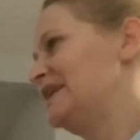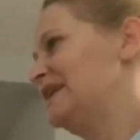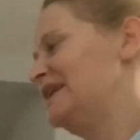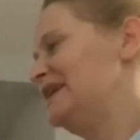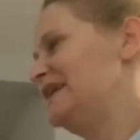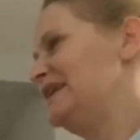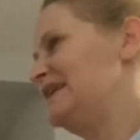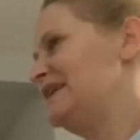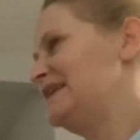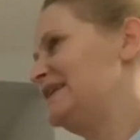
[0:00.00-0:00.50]

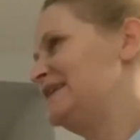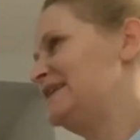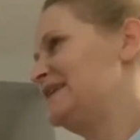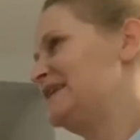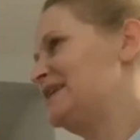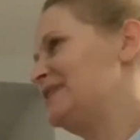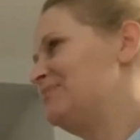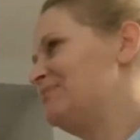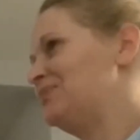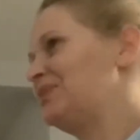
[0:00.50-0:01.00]
And
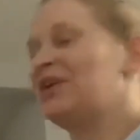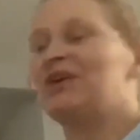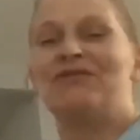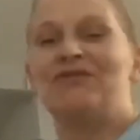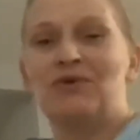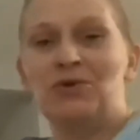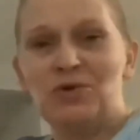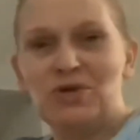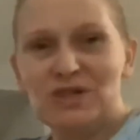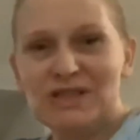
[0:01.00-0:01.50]

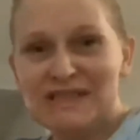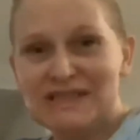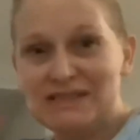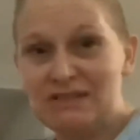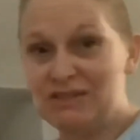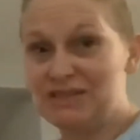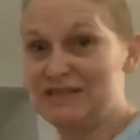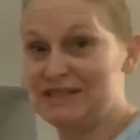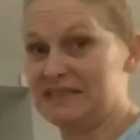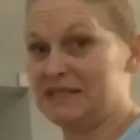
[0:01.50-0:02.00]
of course,
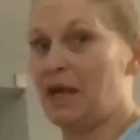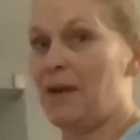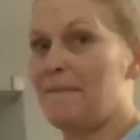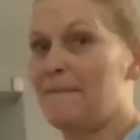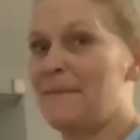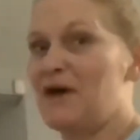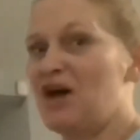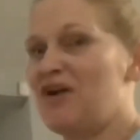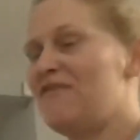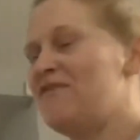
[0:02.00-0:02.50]
there's
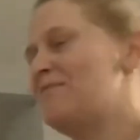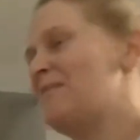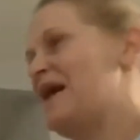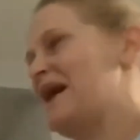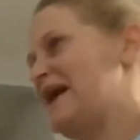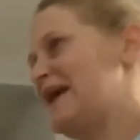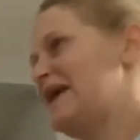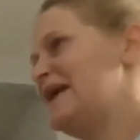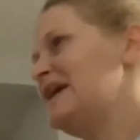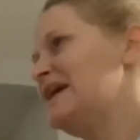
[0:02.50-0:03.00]
some of
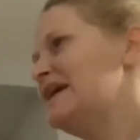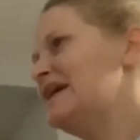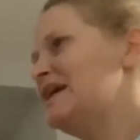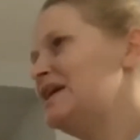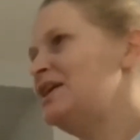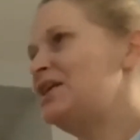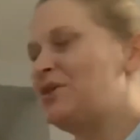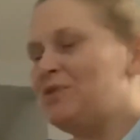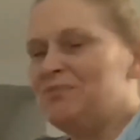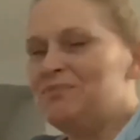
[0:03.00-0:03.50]
my,
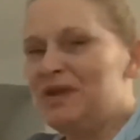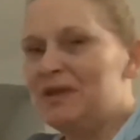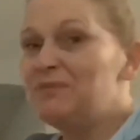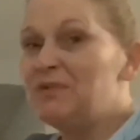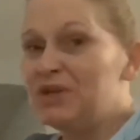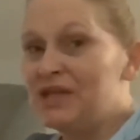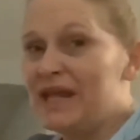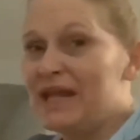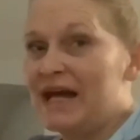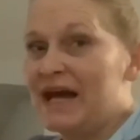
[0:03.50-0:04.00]

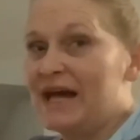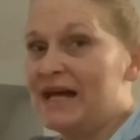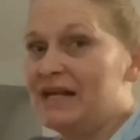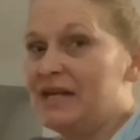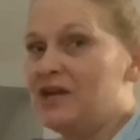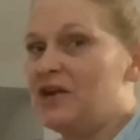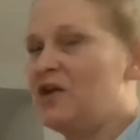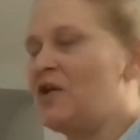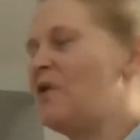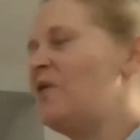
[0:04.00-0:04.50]
people that I
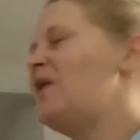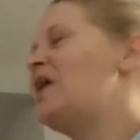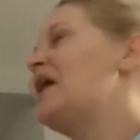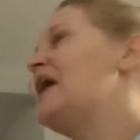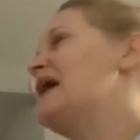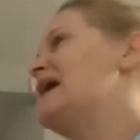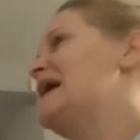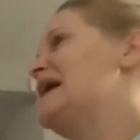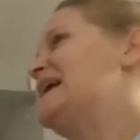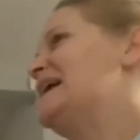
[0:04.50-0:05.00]
know.
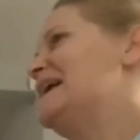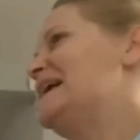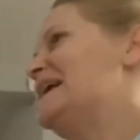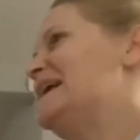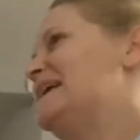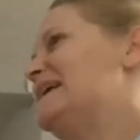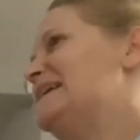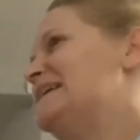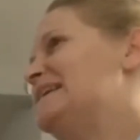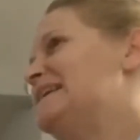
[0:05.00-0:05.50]

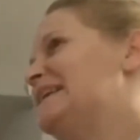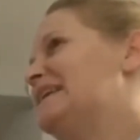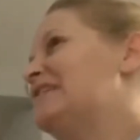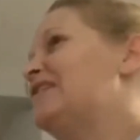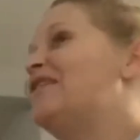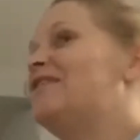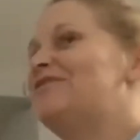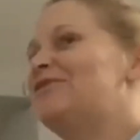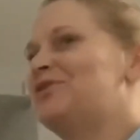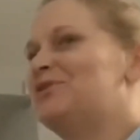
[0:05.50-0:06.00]
And
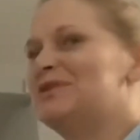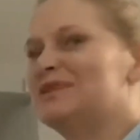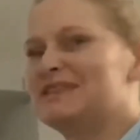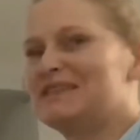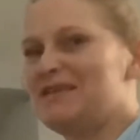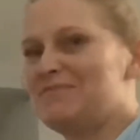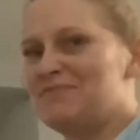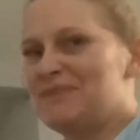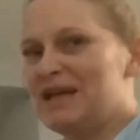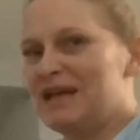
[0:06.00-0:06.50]
of course,
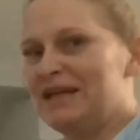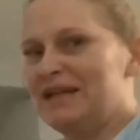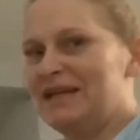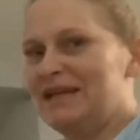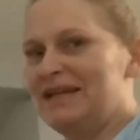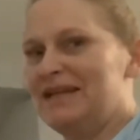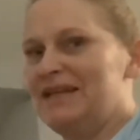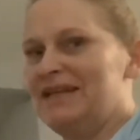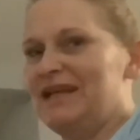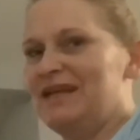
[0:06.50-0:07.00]
I'm not
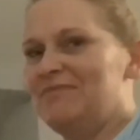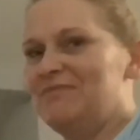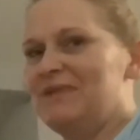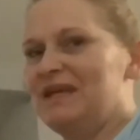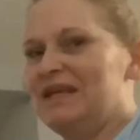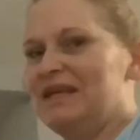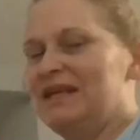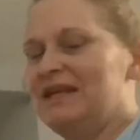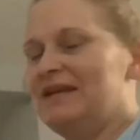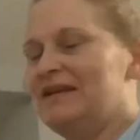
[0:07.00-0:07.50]
going to name
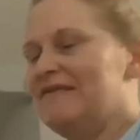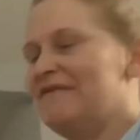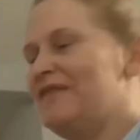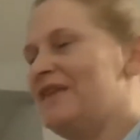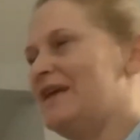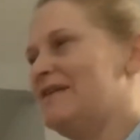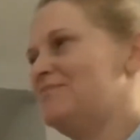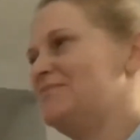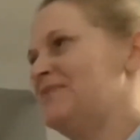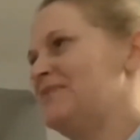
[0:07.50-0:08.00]
any of
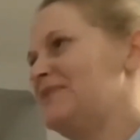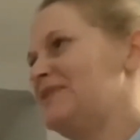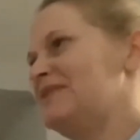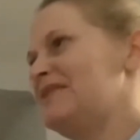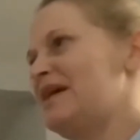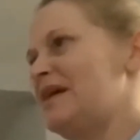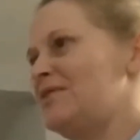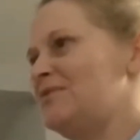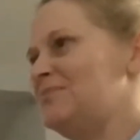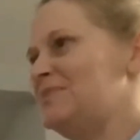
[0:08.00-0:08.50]
them.
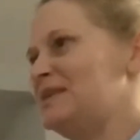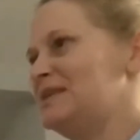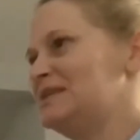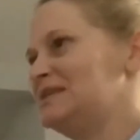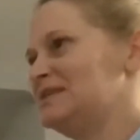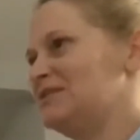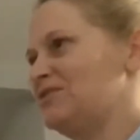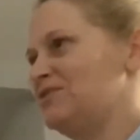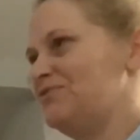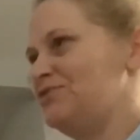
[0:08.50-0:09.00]
That would be
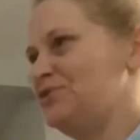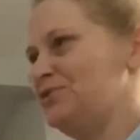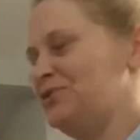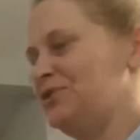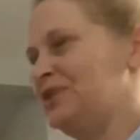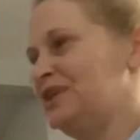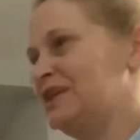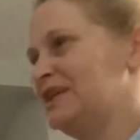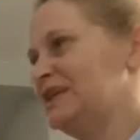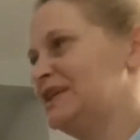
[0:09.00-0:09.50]
so
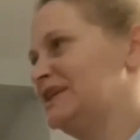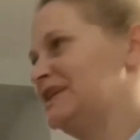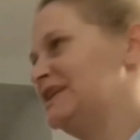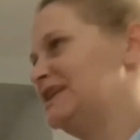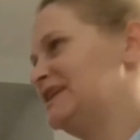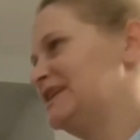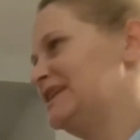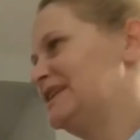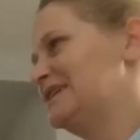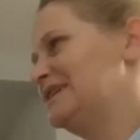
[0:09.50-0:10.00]
rude
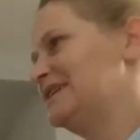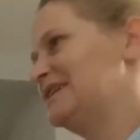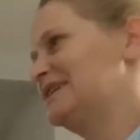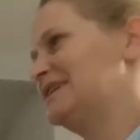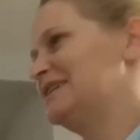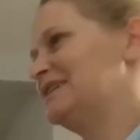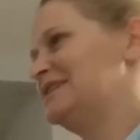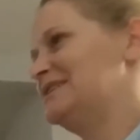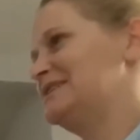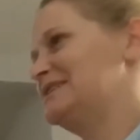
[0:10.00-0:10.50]

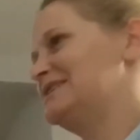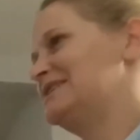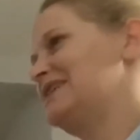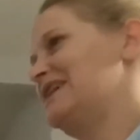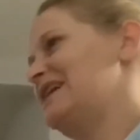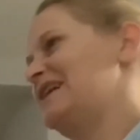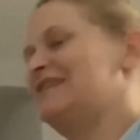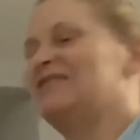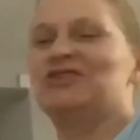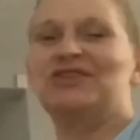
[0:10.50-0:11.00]
because
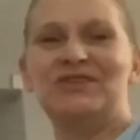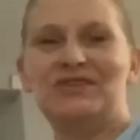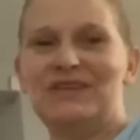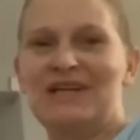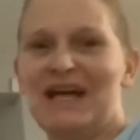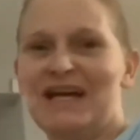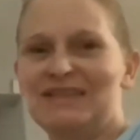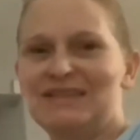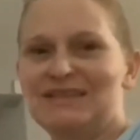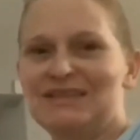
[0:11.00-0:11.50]
I don't do
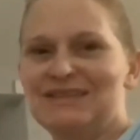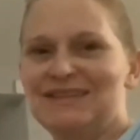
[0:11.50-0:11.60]
that.